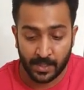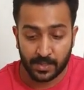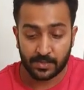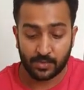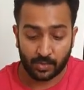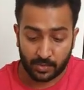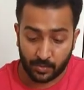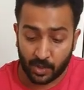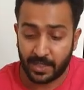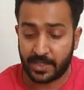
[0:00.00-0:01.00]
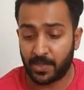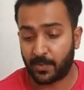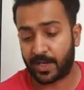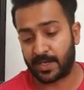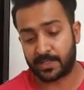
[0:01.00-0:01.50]
So quality
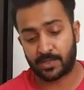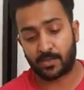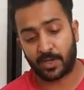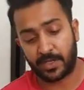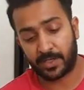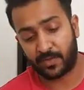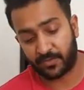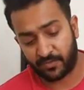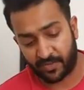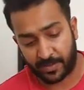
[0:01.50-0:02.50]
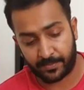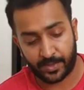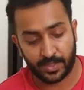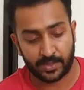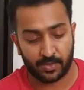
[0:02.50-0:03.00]
wise, the quality of the
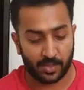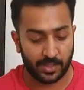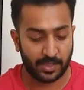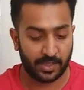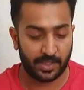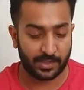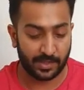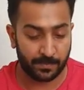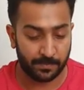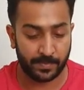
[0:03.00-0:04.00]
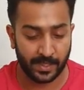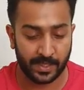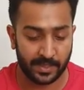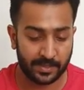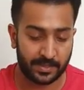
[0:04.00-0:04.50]
fabric, the quality, the
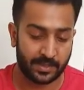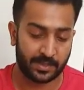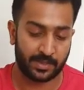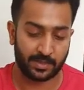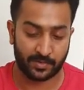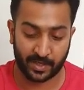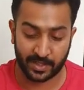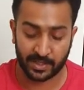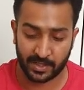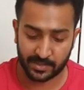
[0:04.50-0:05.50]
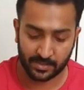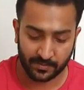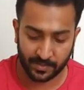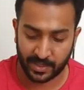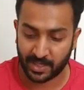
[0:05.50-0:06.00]
build, the ruggedness
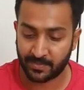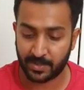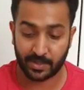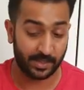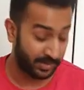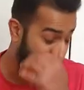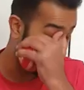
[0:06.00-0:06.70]
of the helmet is